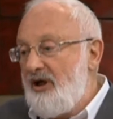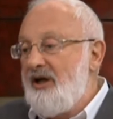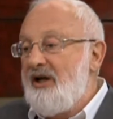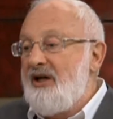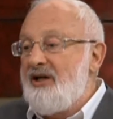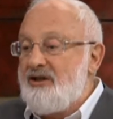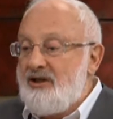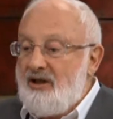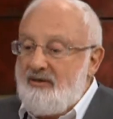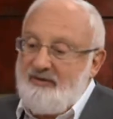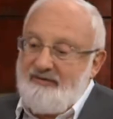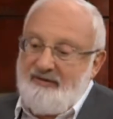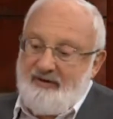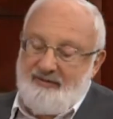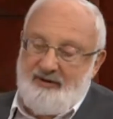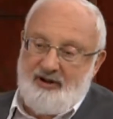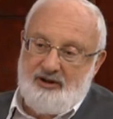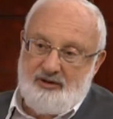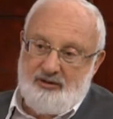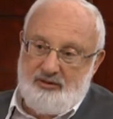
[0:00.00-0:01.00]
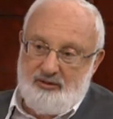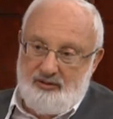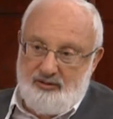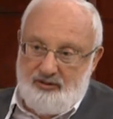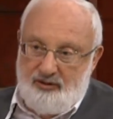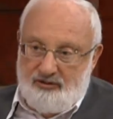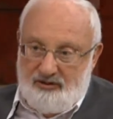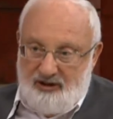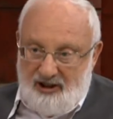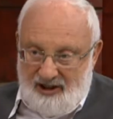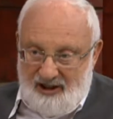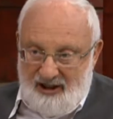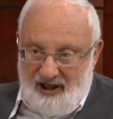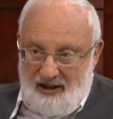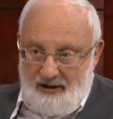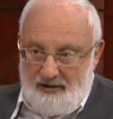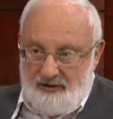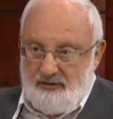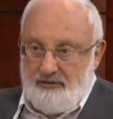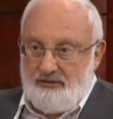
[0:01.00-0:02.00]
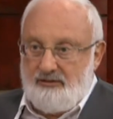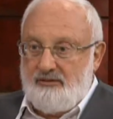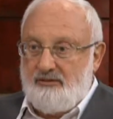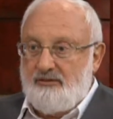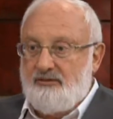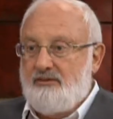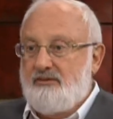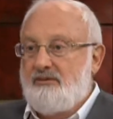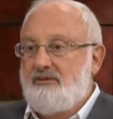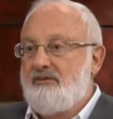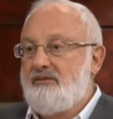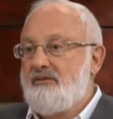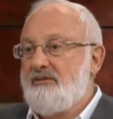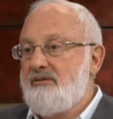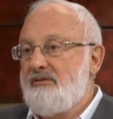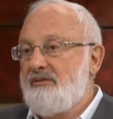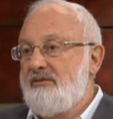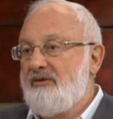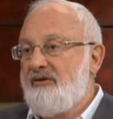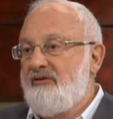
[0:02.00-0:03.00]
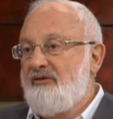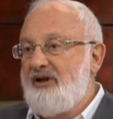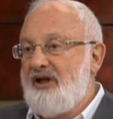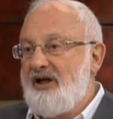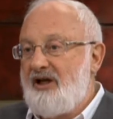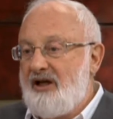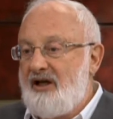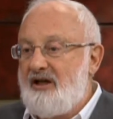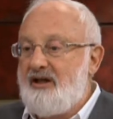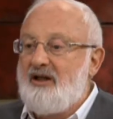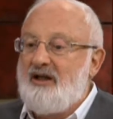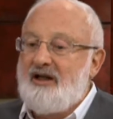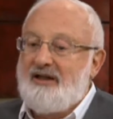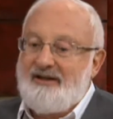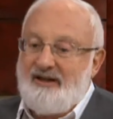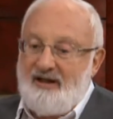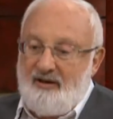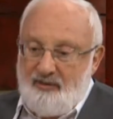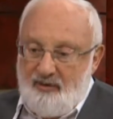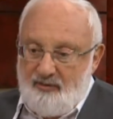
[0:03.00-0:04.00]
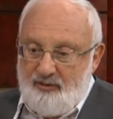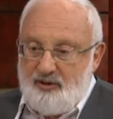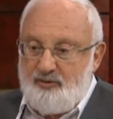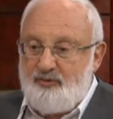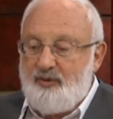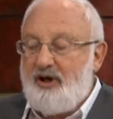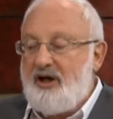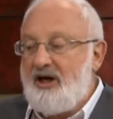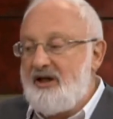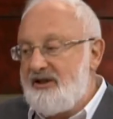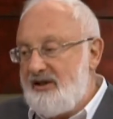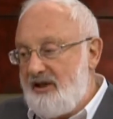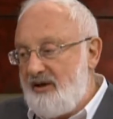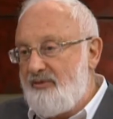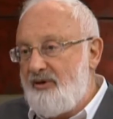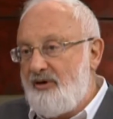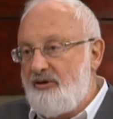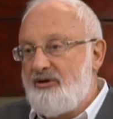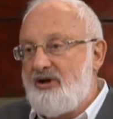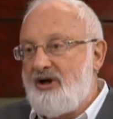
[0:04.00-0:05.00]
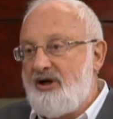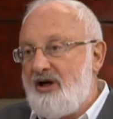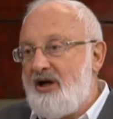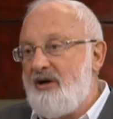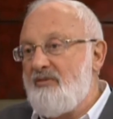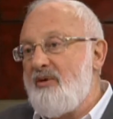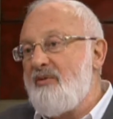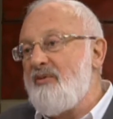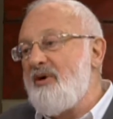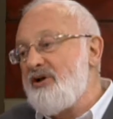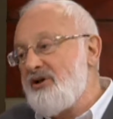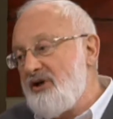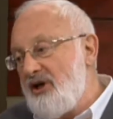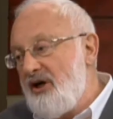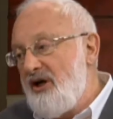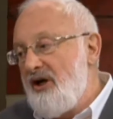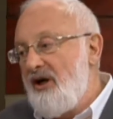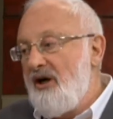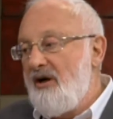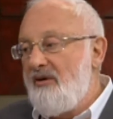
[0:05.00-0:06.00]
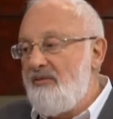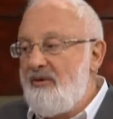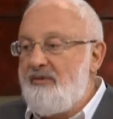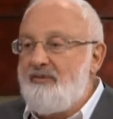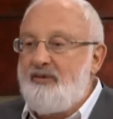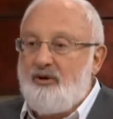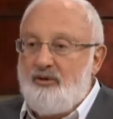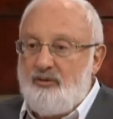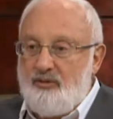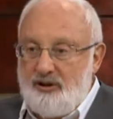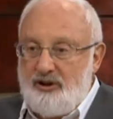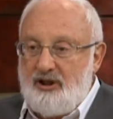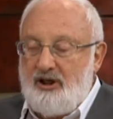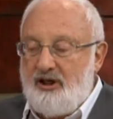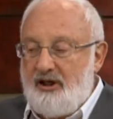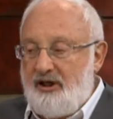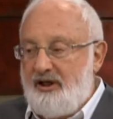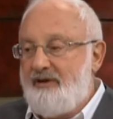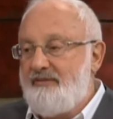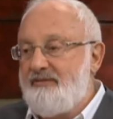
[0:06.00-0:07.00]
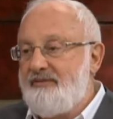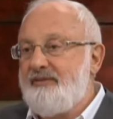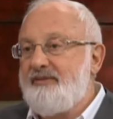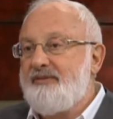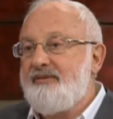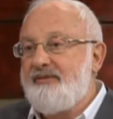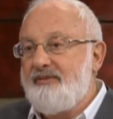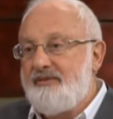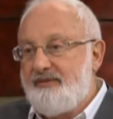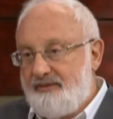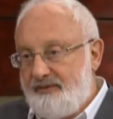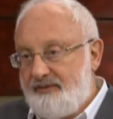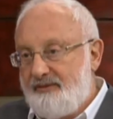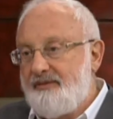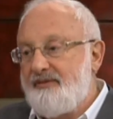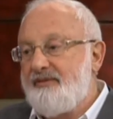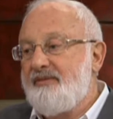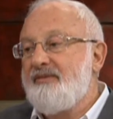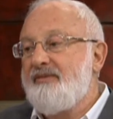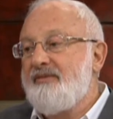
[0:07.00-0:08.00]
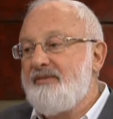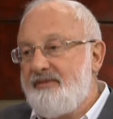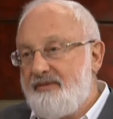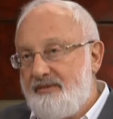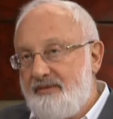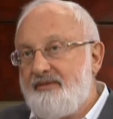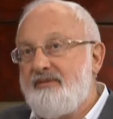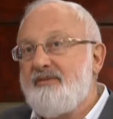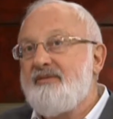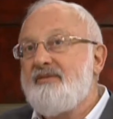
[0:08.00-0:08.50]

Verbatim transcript: But if we're talking about your partner, that's already something easier. And therefore, to start with the family is much easier than in